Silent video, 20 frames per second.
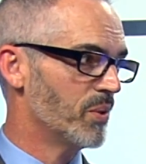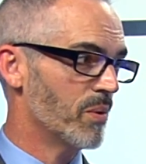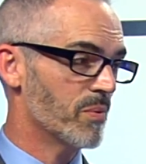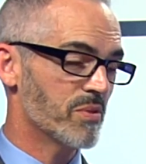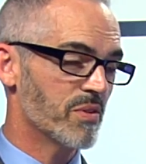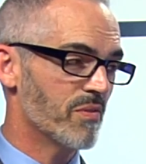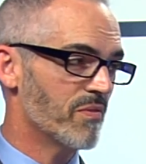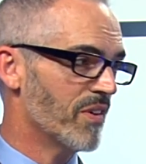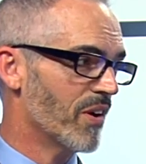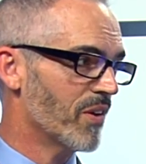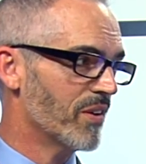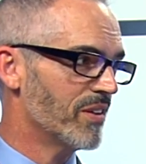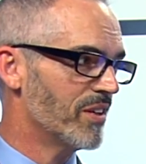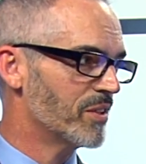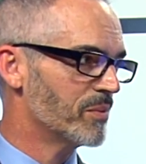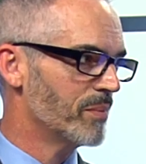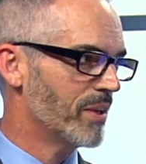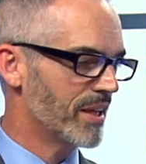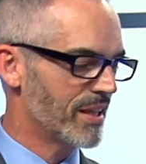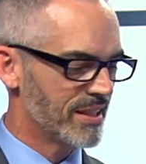I was a very
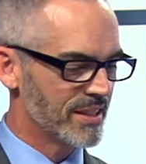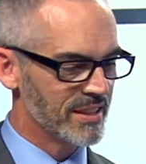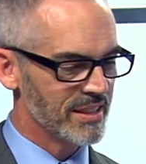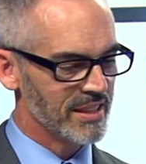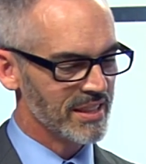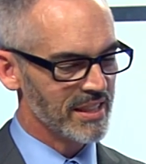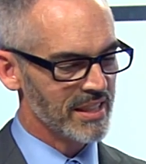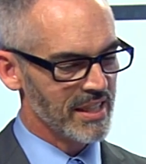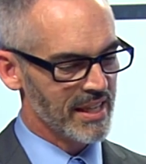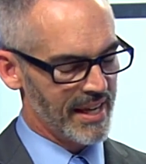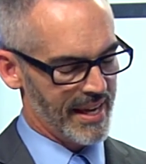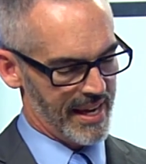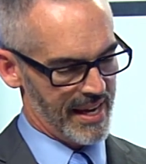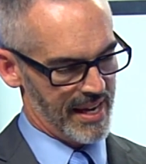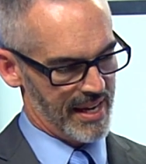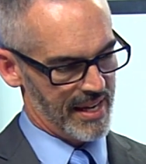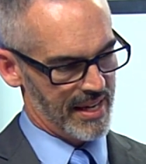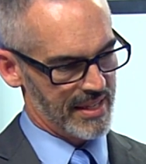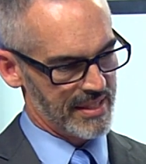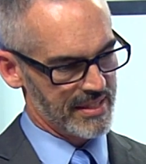young man,
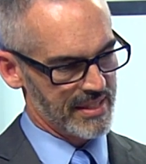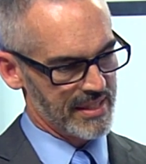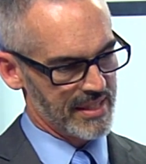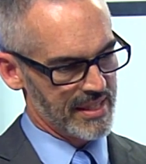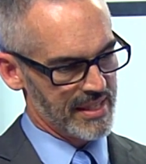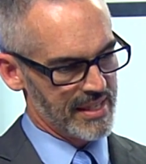and